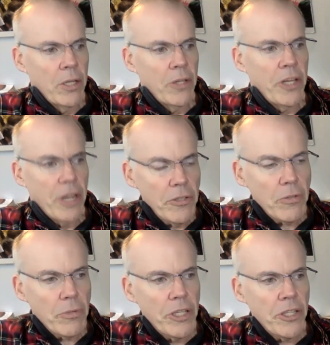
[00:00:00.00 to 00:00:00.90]
The other
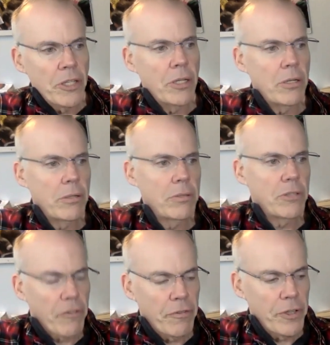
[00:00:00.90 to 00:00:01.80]
reason
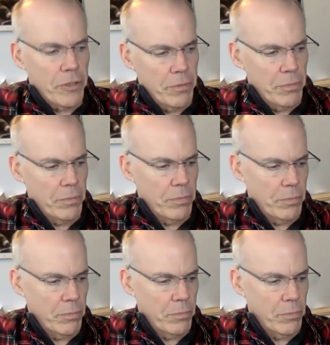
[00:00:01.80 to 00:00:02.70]
to feel,
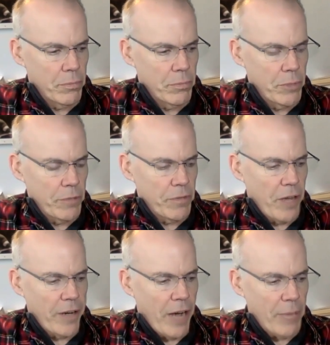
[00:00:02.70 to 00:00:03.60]
if
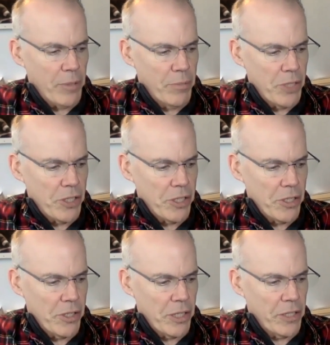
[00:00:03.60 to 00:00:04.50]
not optimistic,
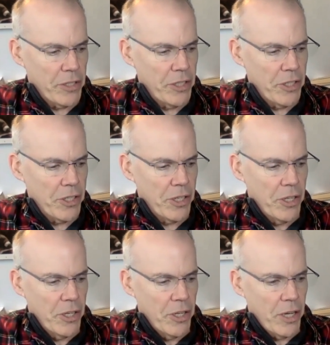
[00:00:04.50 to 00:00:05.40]
then at least
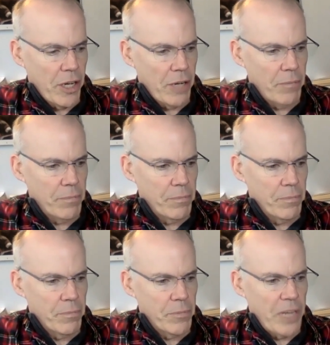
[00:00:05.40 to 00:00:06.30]

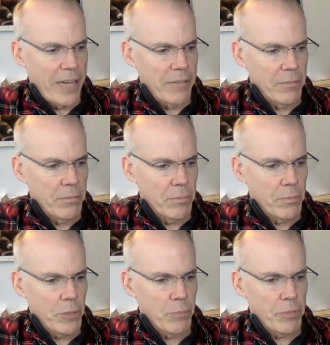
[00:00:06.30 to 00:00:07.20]
not
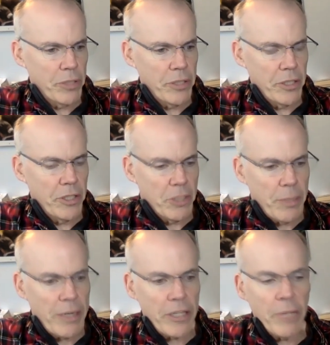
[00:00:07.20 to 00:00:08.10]
completely
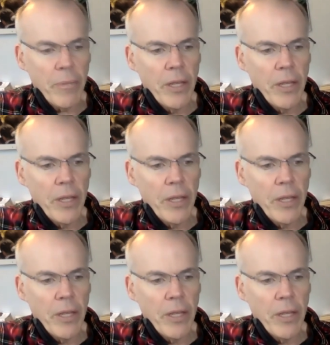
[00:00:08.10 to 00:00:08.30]
despairing,